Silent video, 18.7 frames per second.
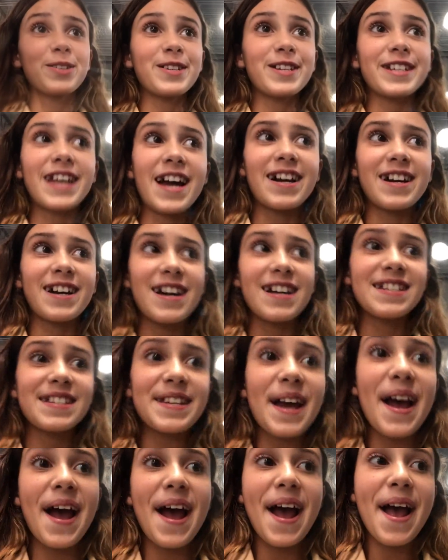you hear that, guys?
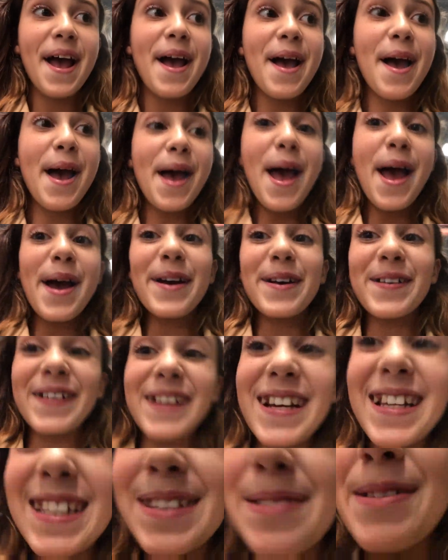
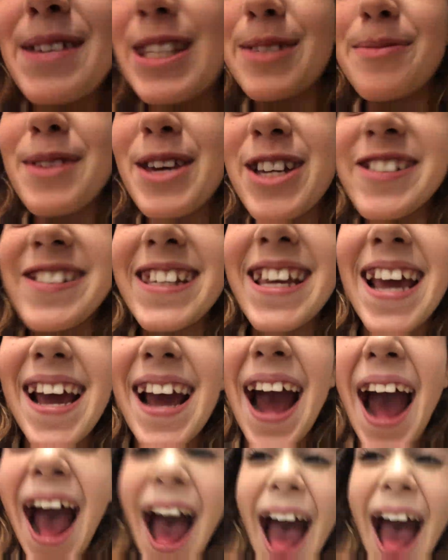Christmas music!